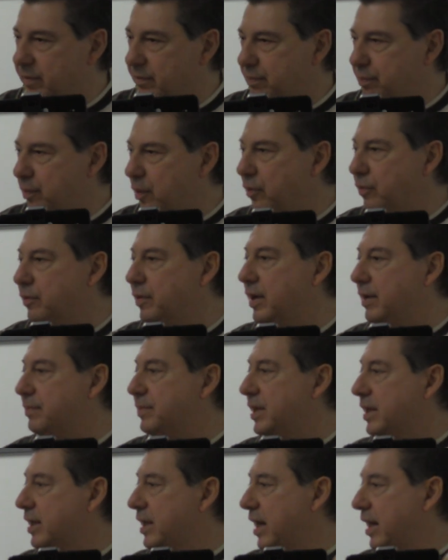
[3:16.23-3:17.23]

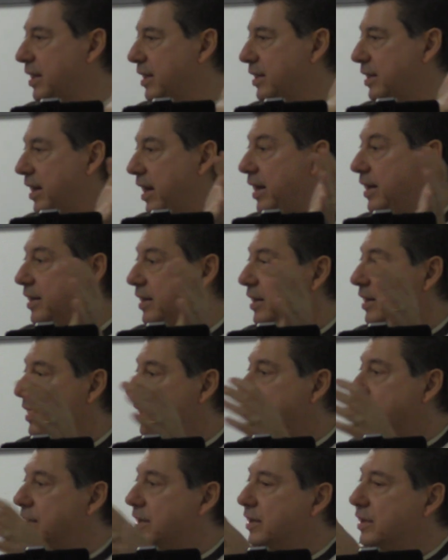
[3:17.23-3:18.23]
program together that
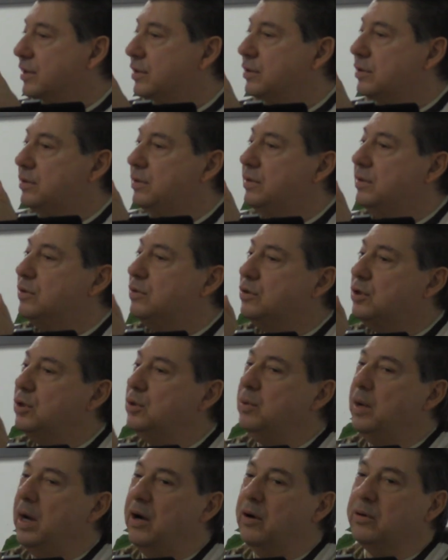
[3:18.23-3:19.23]

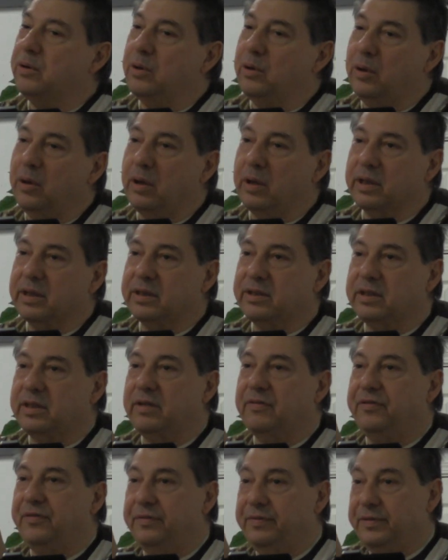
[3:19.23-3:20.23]
two alcoholics
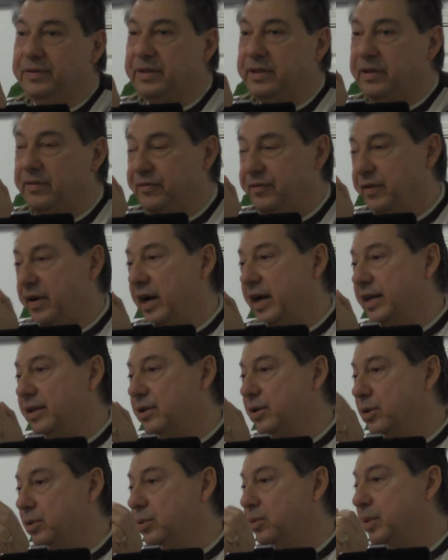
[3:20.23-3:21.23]
de defined
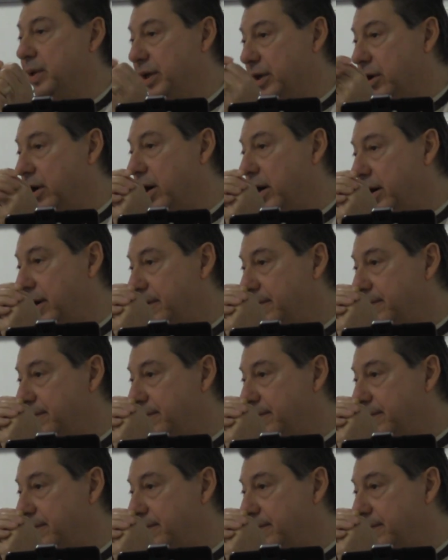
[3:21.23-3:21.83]
who we are.